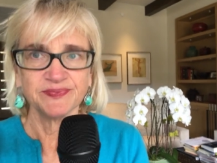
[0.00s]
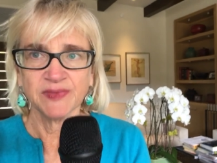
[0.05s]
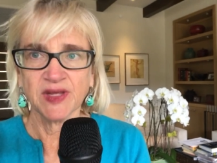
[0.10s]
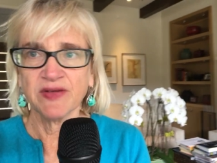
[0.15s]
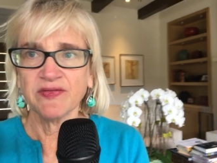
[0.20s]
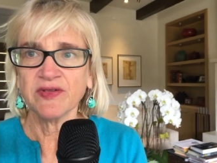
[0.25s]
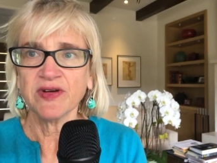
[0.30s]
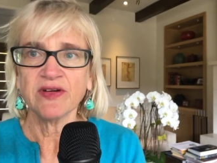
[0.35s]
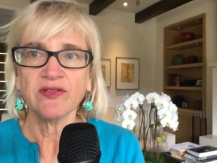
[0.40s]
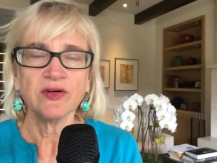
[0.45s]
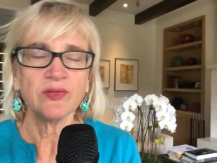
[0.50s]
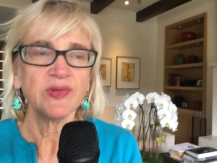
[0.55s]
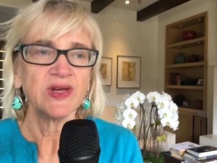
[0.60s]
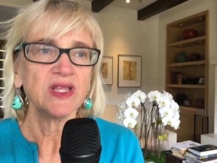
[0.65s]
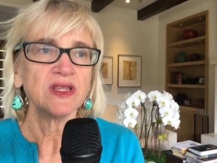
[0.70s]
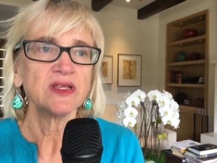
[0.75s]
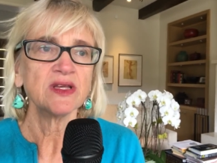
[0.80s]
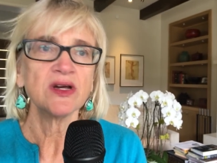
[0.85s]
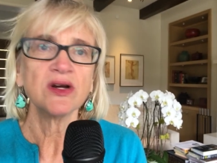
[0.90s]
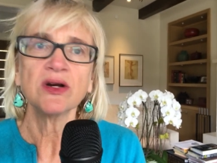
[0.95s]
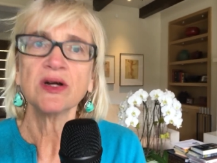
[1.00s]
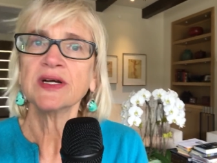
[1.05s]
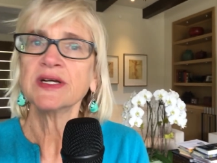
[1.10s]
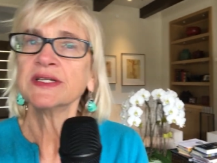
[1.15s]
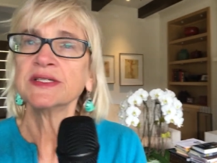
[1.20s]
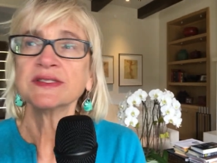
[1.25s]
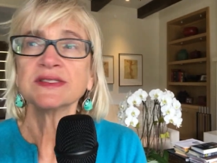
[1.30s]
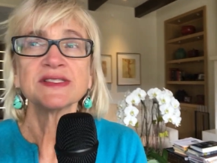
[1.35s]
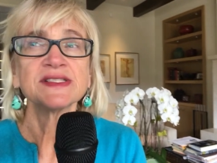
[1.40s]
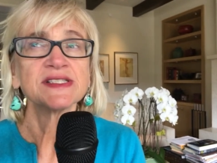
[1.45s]
I've never been there
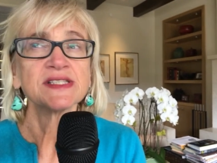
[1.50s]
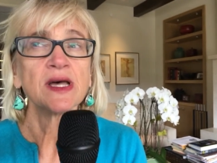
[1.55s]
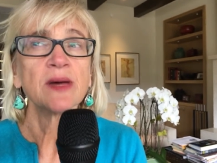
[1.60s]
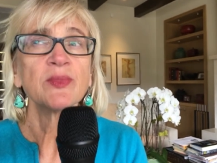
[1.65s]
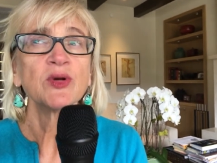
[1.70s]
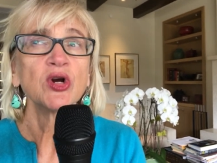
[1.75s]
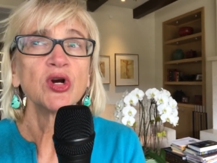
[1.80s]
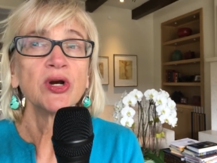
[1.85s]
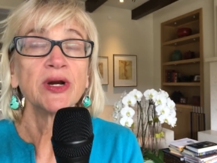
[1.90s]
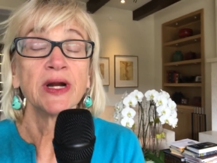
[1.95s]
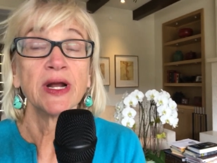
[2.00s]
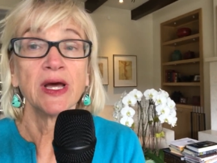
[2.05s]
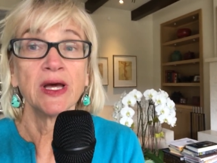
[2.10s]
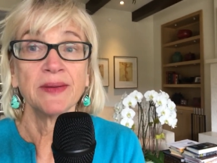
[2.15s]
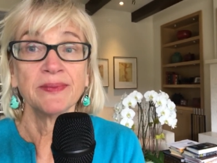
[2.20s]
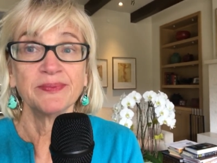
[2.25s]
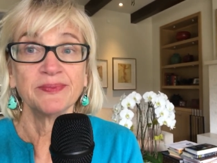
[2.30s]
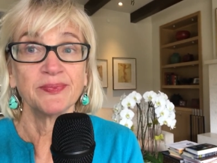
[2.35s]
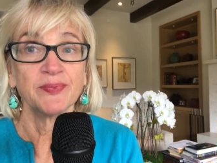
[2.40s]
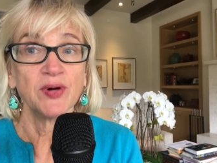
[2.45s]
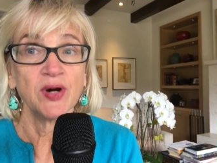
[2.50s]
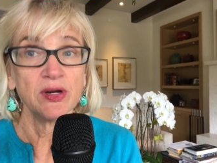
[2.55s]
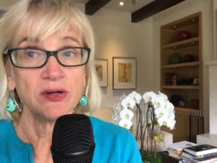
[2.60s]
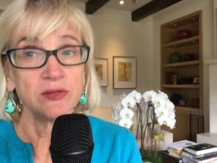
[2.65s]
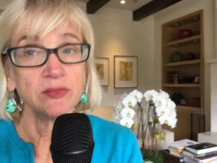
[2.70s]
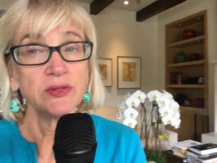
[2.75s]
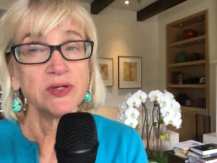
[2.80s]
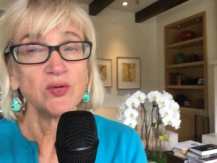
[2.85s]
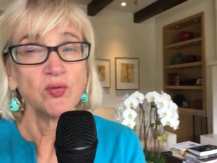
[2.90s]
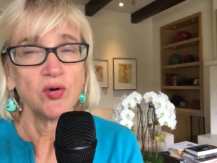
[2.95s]
in summer, and I
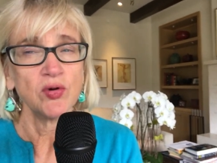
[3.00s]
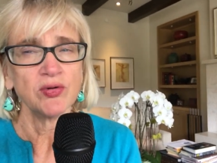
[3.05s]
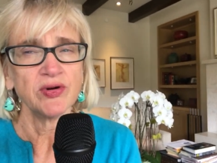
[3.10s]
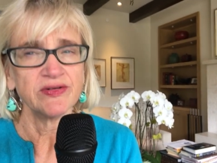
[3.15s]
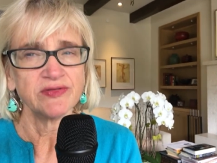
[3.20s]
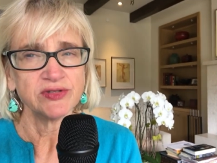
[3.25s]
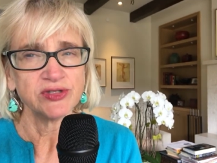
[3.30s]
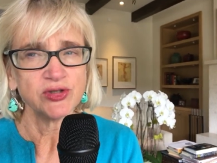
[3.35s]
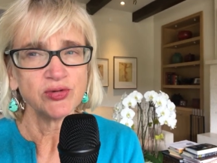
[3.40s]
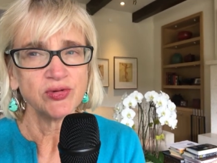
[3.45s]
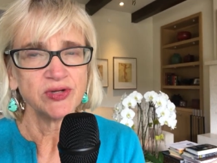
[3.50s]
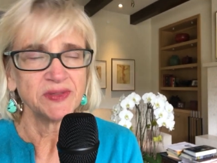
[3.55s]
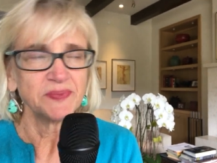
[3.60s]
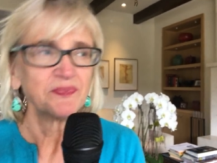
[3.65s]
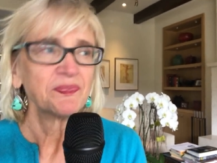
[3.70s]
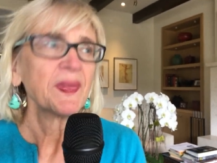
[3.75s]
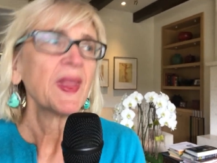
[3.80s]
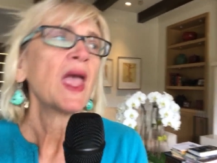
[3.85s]
probably won't ever do it.